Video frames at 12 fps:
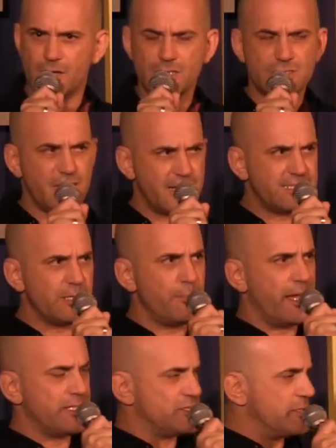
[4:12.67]
So let's
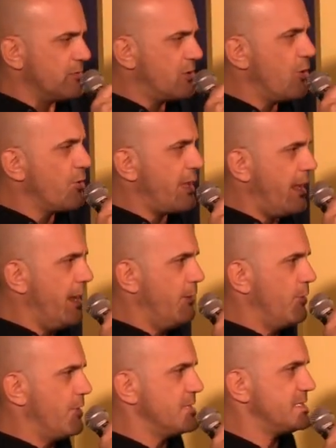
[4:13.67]
imagine cocaine
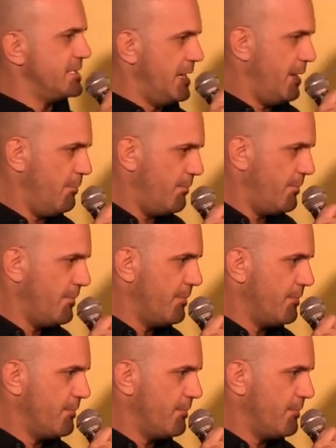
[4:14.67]
were the same.